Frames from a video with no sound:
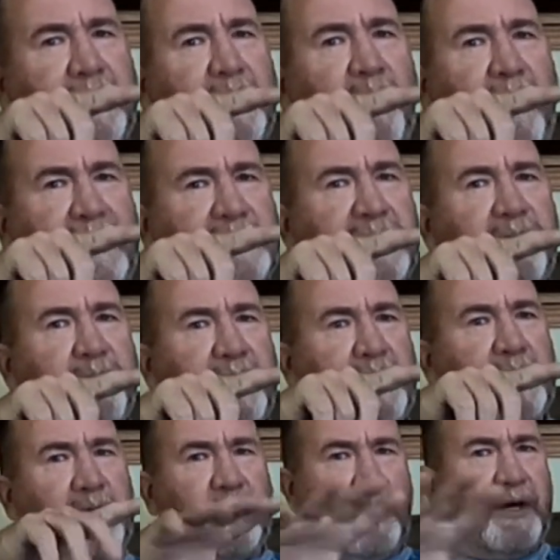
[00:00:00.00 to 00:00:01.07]
as I've
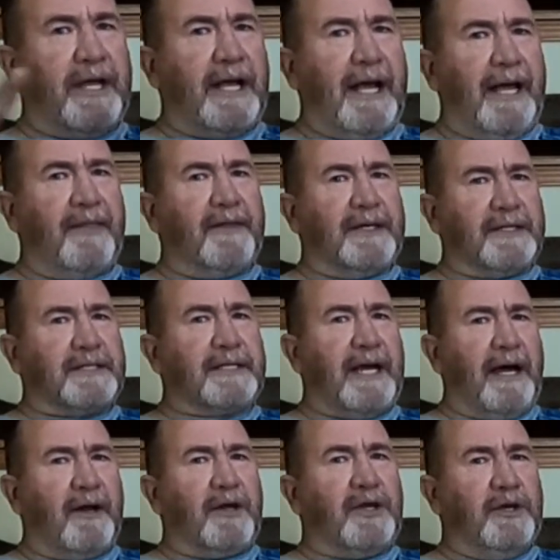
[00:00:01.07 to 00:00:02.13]
been learning
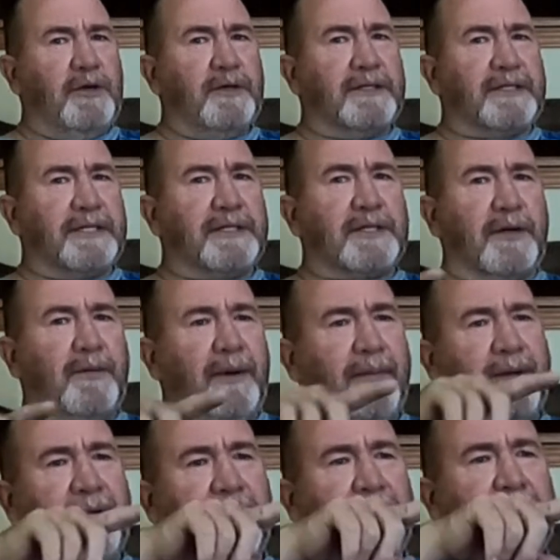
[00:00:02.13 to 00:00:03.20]
how to use this
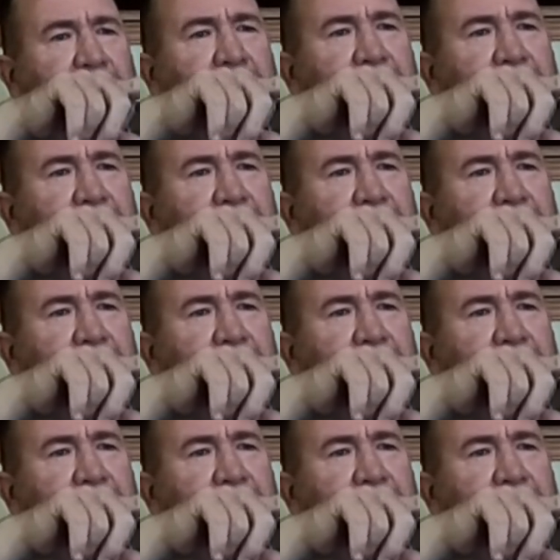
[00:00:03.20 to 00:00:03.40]
equipment, I